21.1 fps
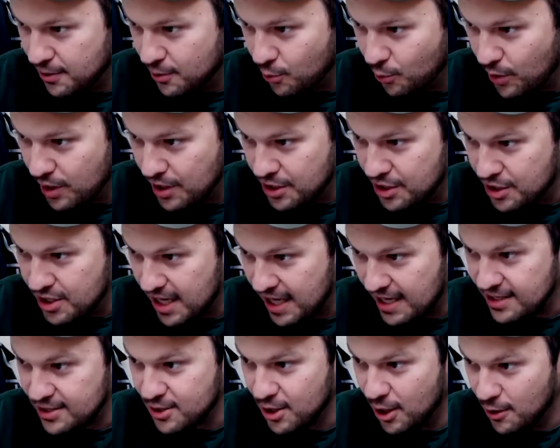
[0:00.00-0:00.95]
which
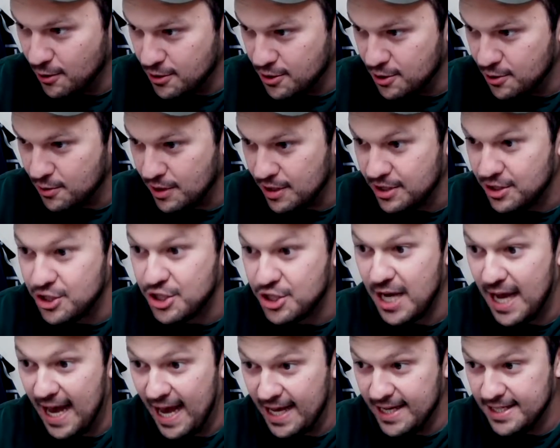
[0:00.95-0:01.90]
has also a
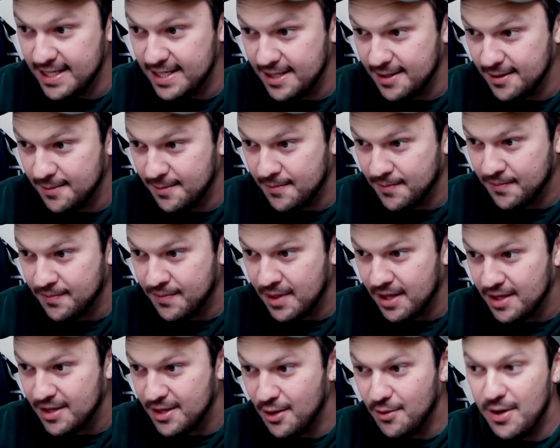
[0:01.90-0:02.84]
chat,
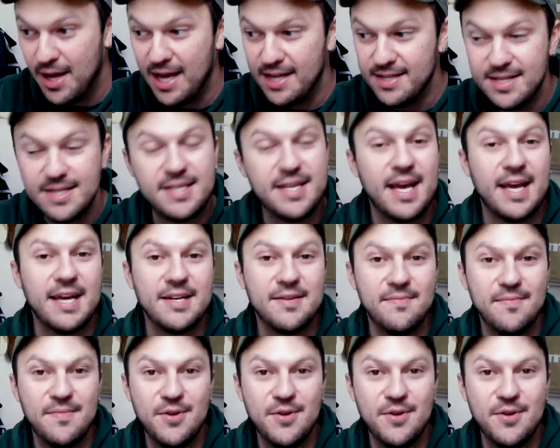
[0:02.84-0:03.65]
don't hesitate.